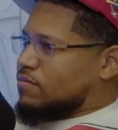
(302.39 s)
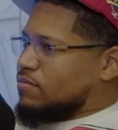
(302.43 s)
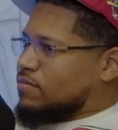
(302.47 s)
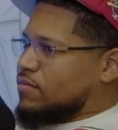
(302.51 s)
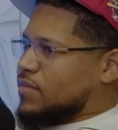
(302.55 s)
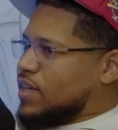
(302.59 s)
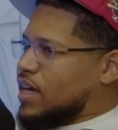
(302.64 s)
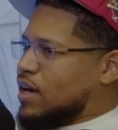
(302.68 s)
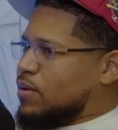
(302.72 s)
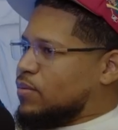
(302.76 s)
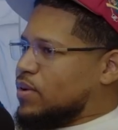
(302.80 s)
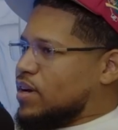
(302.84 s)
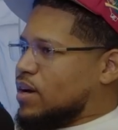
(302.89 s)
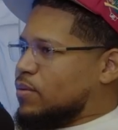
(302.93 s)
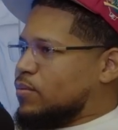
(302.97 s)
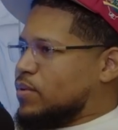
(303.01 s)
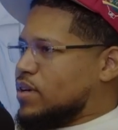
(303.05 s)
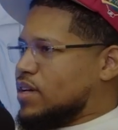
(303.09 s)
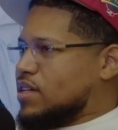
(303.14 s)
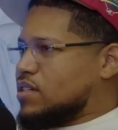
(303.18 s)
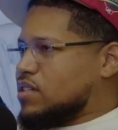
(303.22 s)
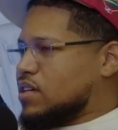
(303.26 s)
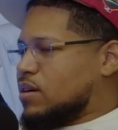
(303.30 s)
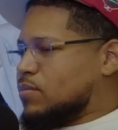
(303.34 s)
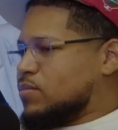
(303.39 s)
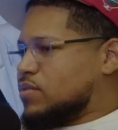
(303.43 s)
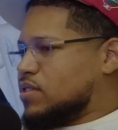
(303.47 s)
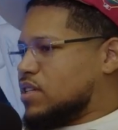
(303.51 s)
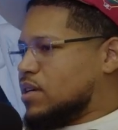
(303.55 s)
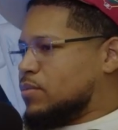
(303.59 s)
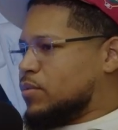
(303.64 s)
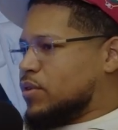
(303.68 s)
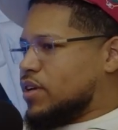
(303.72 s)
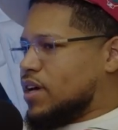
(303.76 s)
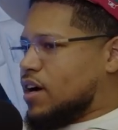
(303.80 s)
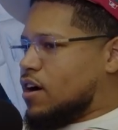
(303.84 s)
Yeah, it's something
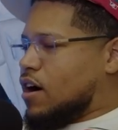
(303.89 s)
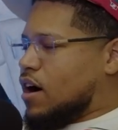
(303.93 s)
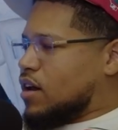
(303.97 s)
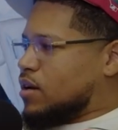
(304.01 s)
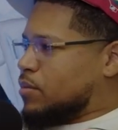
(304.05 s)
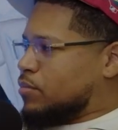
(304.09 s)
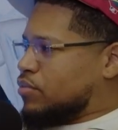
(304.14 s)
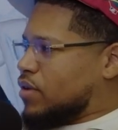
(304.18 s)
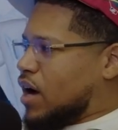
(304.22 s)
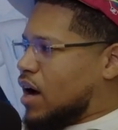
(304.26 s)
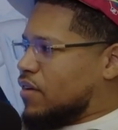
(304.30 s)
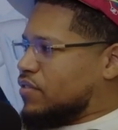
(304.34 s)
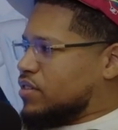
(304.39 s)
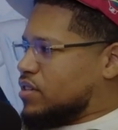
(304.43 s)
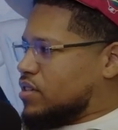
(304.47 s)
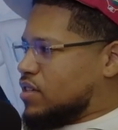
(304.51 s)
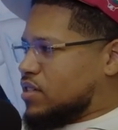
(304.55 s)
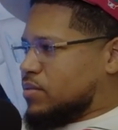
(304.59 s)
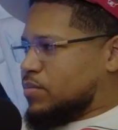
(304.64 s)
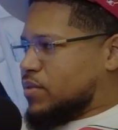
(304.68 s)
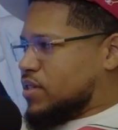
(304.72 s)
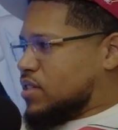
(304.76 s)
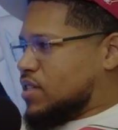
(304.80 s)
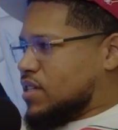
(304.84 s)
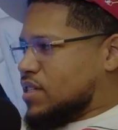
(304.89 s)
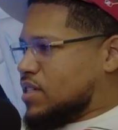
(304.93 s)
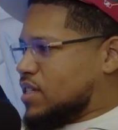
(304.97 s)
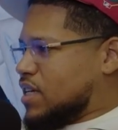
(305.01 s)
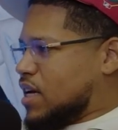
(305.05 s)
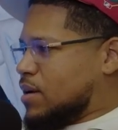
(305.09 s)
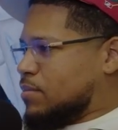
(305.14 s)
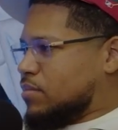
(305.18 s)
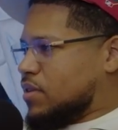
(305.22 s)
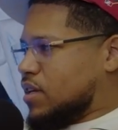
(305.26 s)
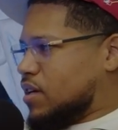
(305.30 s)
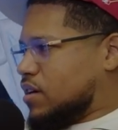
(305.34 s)
similar. They call them provinces, but it's the
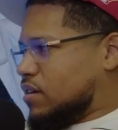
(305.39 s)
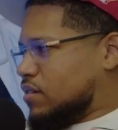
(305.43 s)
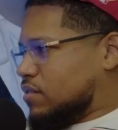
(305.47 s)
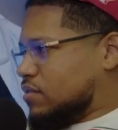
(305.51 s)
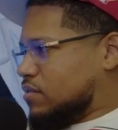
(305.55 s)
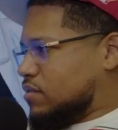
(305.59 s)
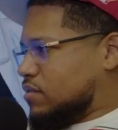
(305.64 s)
same thing.